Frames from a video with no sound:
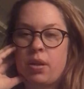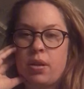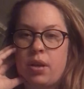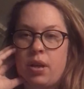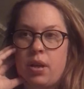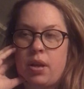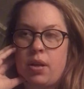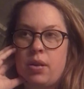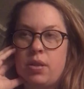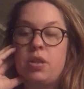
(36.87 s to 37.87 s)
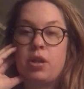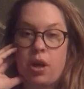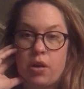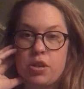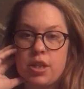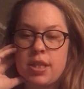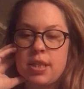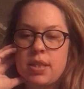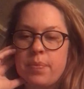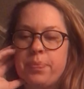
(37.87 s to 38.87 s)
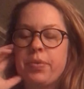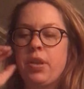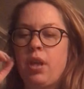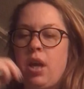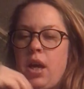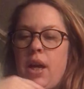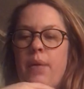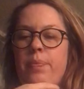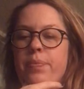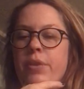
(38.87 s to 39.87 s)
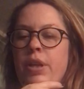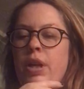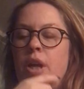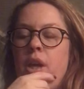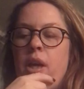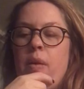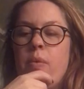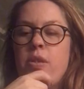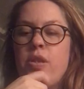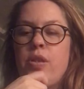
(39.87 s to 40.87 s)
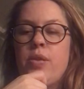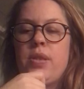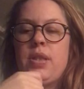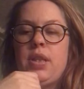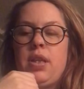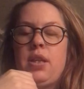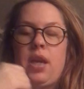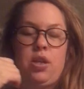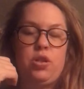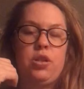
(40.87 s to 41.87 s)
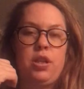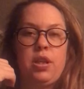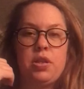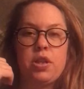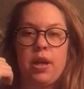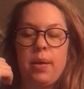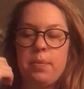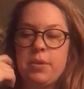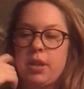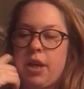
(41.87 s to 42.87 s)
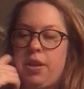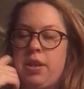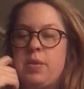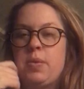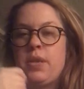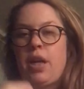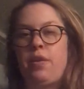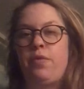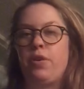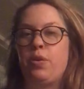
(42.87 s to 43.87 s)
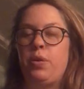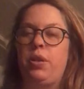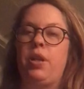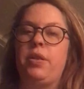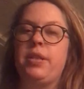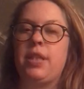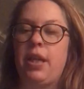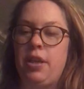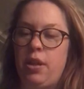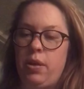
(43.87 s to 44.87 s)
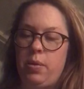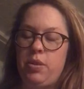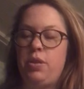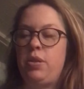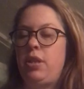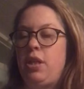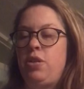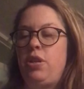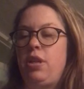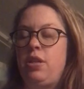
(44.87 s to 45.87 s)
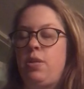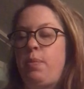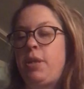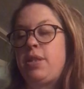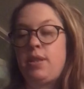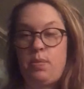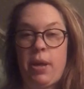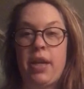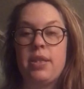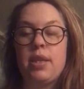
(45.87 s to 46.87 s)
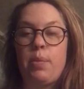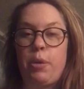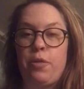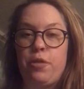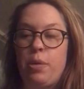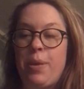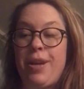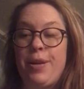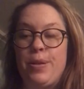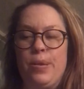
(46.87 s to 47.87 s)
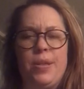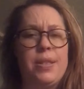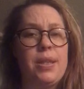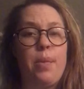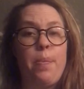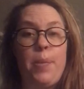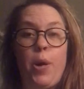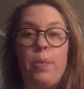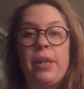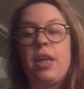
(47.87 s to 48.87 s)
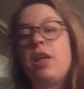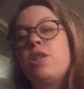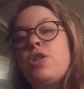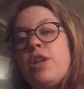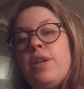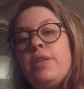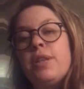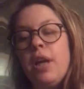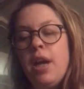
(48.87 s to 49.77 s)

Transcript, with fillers: uh, and decoctions. Um, it was used in ancient Egypt. I thought this was kind of a cool little side note. It was used in ancient Egypt as a spice, a perfume, and also as an embalming agent.